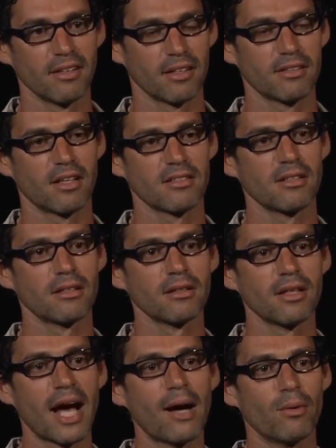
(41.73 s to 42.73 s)
that doesn't
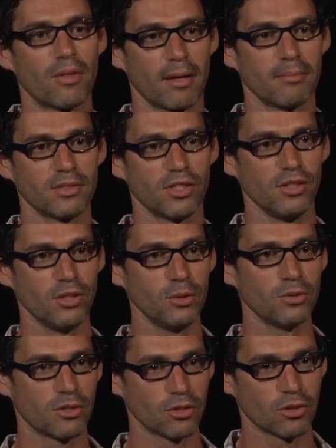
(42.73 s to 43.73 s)
allow them to
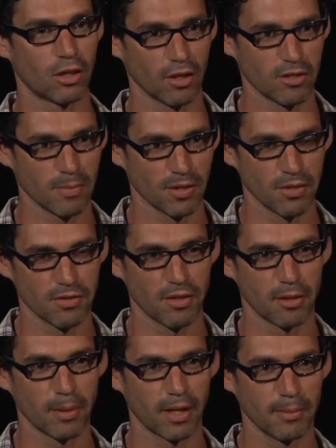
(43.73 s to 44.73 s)
use the strongest muscles in
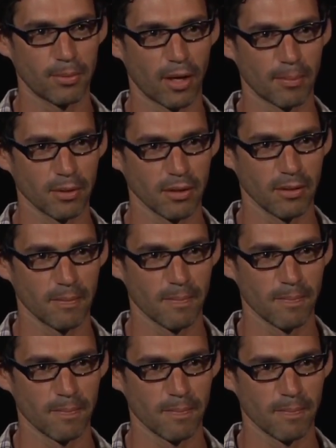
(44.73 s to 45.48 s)
their body properly.